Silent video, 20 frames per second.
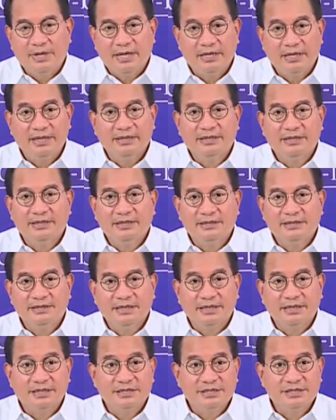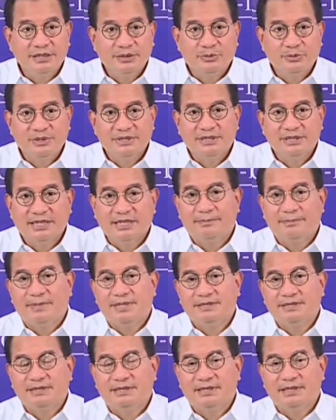by increasing sequencing
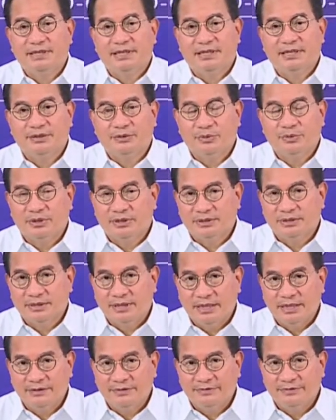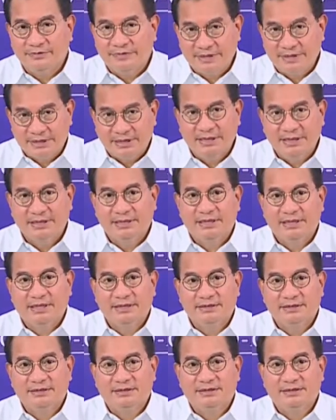capacity and quarantine
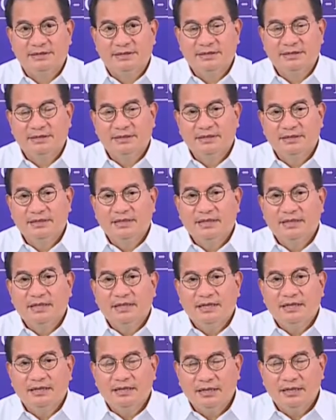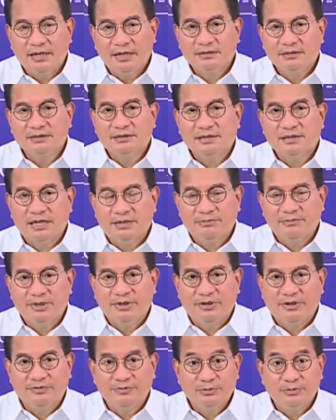facilities. A large
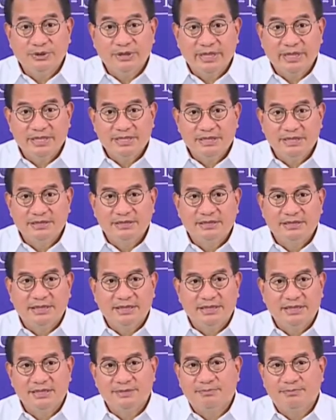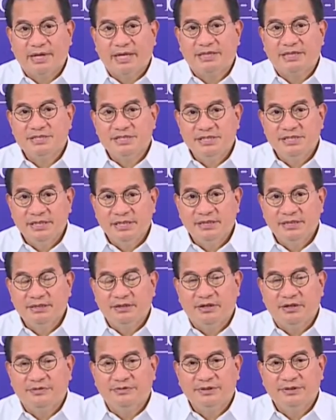number of mutations in the spike
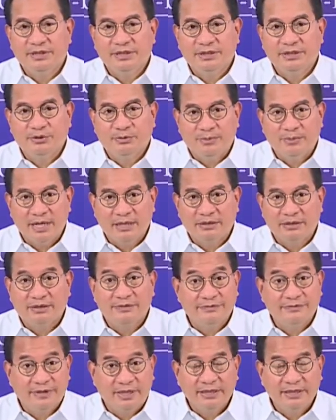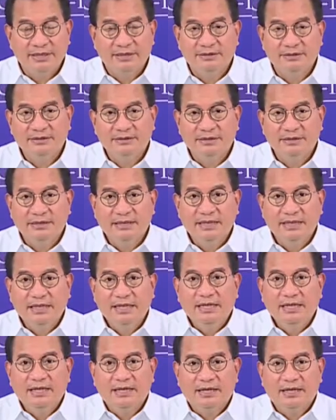gene of the Omicron variant
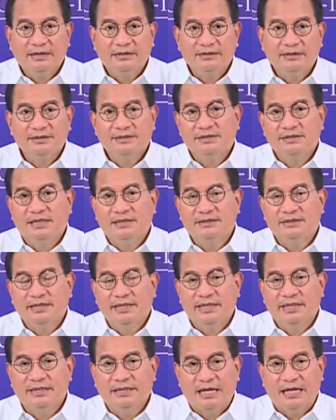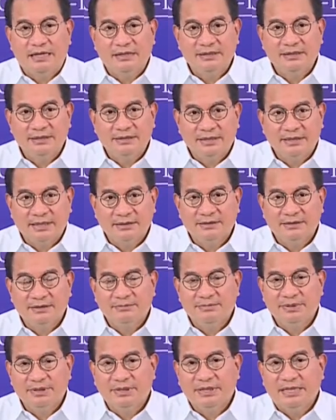can result in
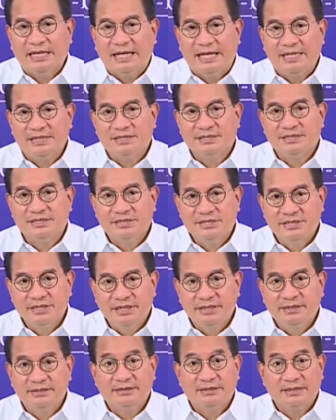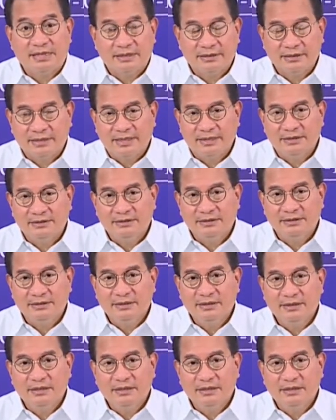undetectable S gene target